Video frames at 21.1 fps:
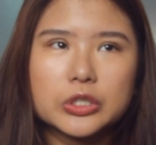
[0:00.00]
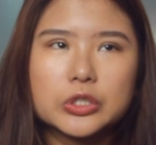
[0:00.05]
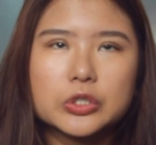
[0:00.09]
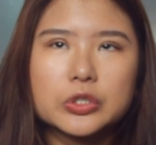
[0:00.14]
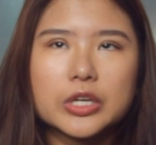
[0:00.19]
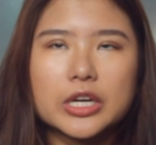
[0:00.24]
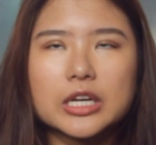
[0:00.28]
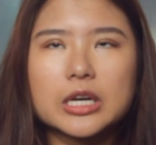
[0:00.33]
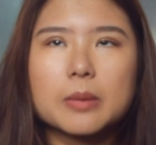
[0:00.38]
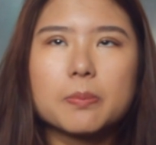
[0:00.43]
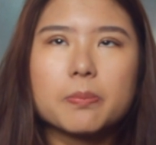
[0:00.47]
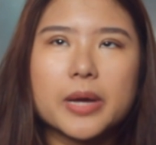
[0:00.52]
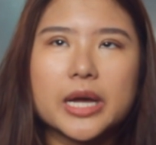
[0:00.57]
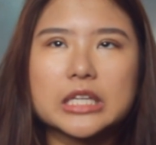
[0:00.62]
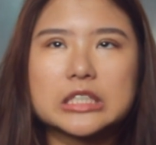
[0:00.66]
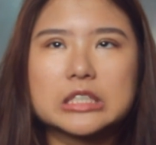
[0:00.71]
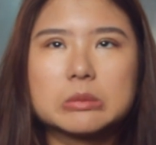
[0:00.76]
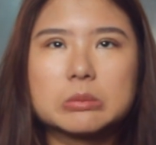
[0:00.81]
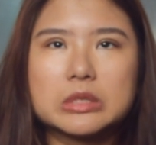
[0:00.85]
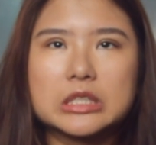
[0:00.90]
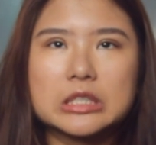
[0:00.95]
you can come back
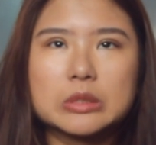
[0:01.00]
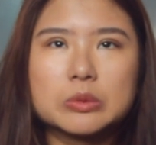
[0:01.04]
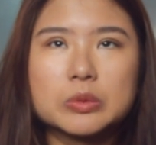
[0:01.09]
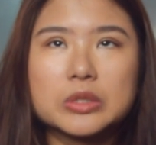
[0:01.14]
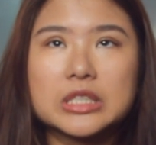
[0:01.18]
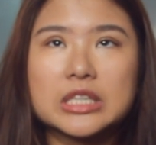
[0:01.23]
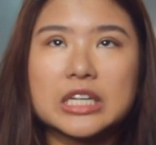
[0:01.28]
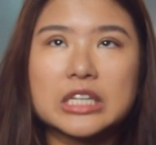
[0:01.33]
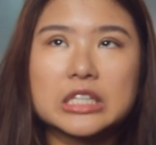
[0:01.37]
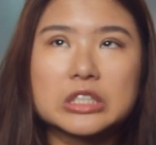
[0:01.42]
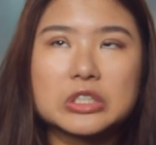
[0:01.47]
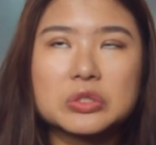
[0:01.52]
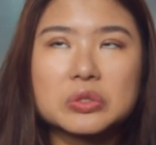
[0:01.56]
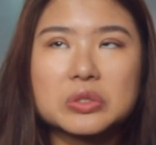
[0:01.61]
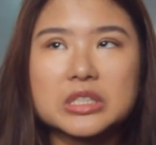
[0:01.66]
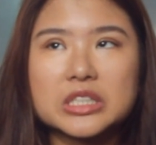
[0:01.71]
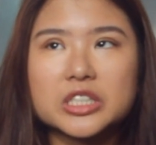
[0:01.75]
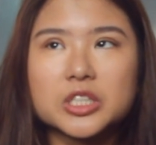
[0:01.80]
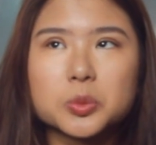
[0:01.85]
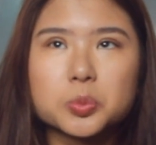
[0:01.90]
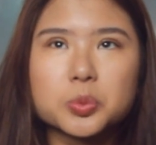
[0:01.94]
to me and we can do a
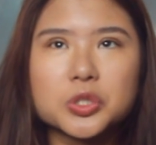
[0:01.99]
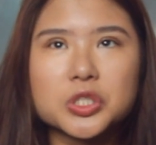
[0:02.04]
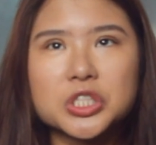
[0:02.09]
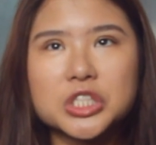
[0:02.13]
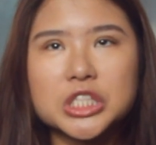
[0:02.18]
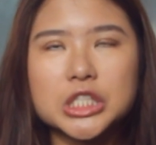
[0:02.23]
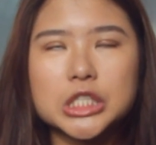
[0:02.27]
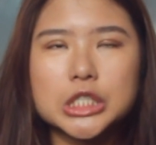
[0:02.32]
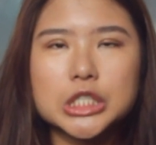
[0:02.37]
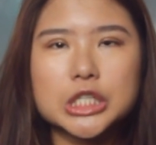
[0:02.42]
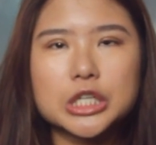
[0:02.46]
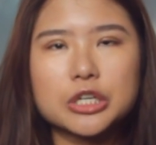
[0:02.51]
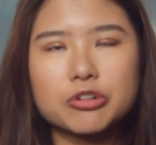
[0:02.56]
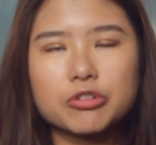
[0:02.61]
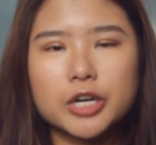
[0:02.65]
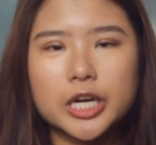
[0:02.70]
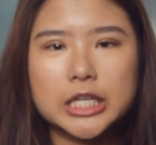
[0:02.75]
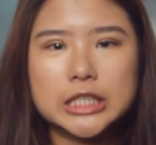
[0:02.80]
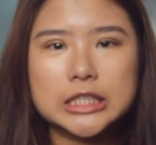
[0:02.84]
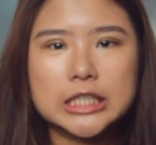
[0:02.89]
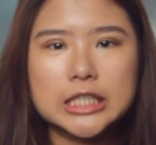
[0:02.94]
little procedure to
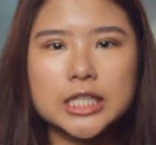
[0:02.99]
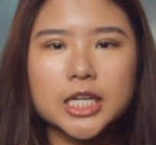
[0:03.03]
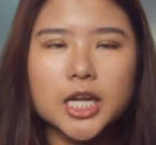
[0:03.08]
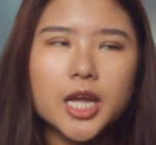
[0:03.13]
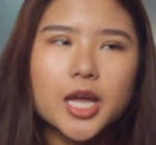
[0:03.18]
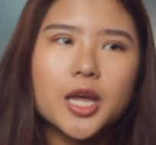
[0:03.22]
correct it.